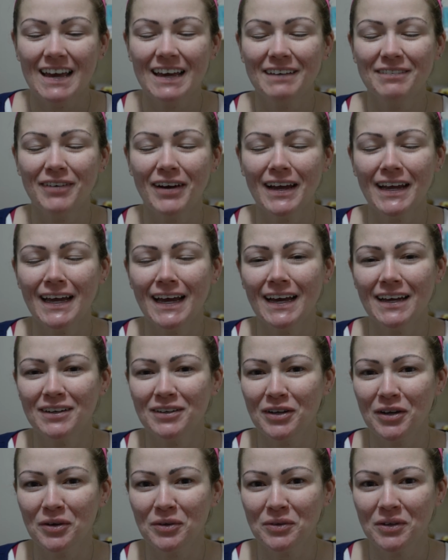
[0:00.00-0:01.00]
If I had
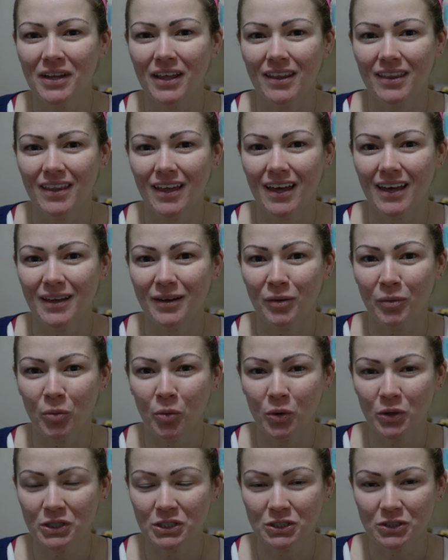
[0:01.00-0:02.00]
known that
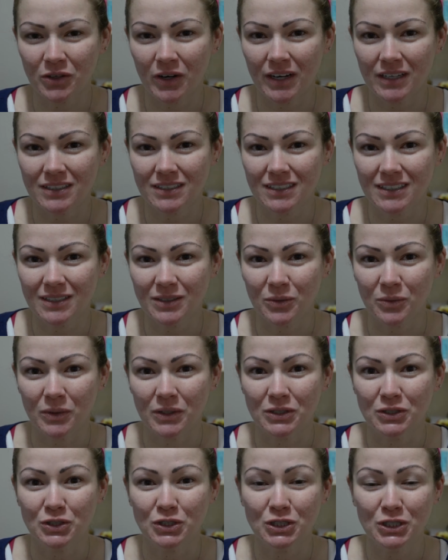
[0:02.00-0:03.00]
moisturizing
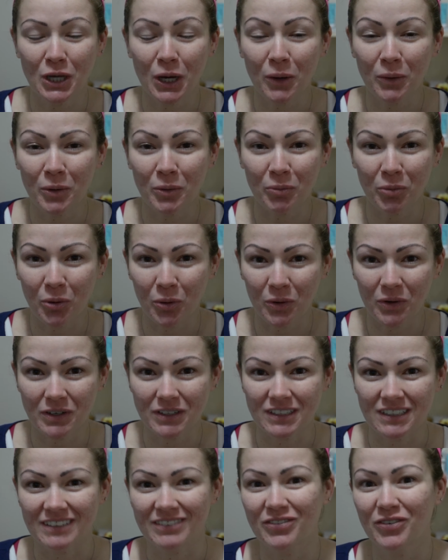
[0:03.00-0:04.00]
was so
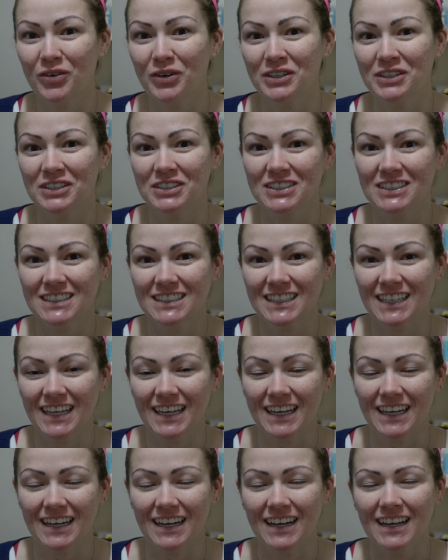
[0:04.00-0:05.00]
important for your
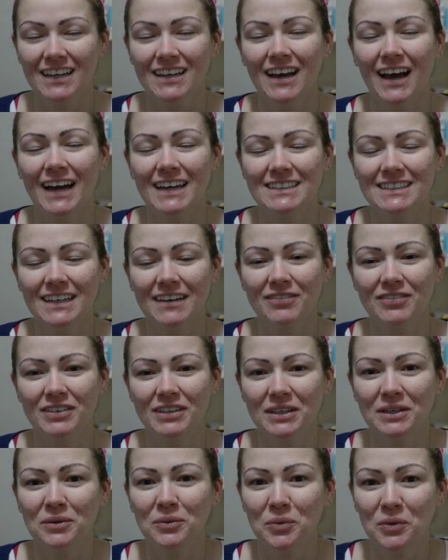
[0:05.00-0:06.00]
skin, I
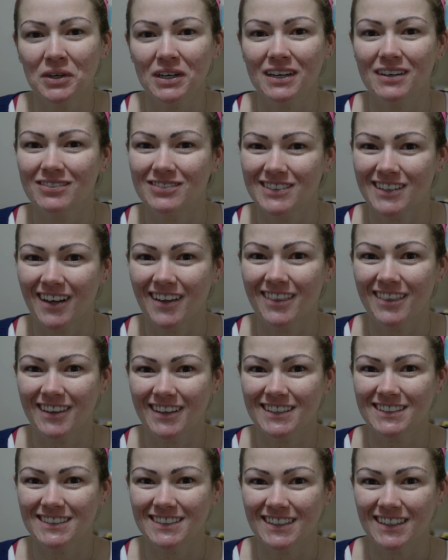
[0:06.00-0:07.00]
definitely would have done
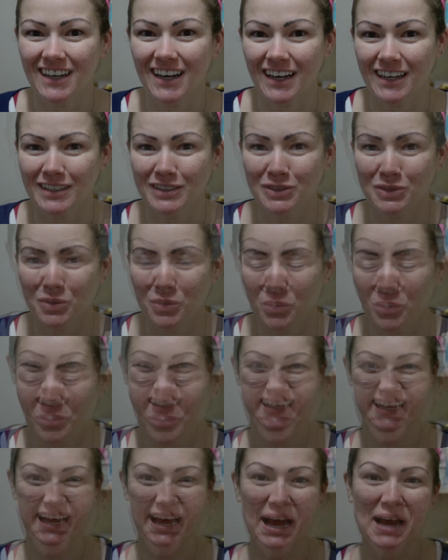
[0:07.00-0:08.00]
this in high school.
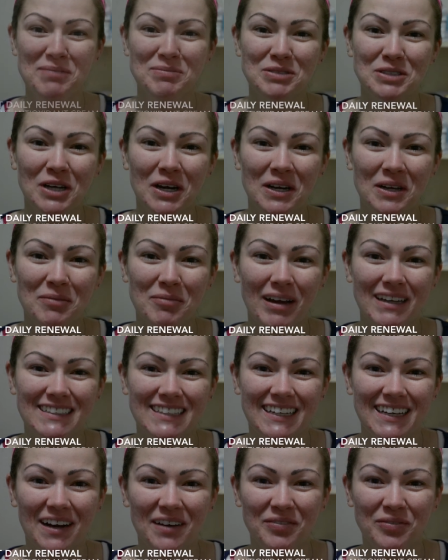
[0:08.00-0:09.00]
I'm starting my
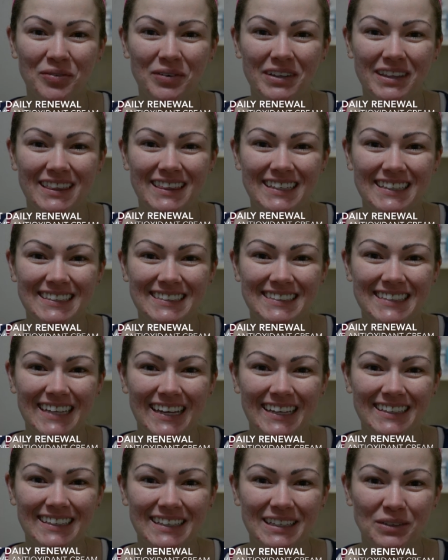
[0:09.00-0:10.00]
day off with the
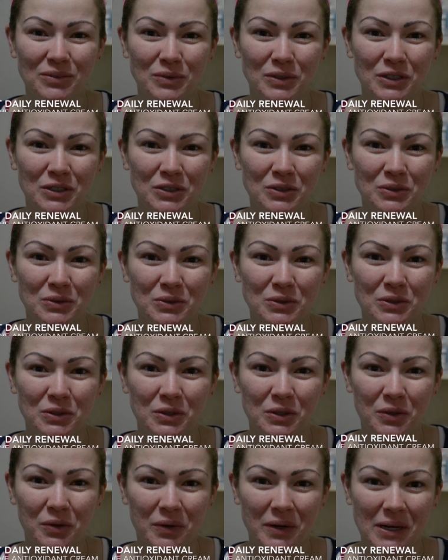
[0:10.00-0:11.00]
Daily
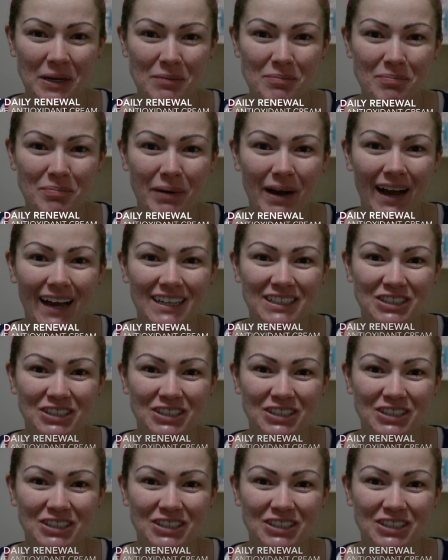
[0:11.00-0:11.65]
Renewal Cream by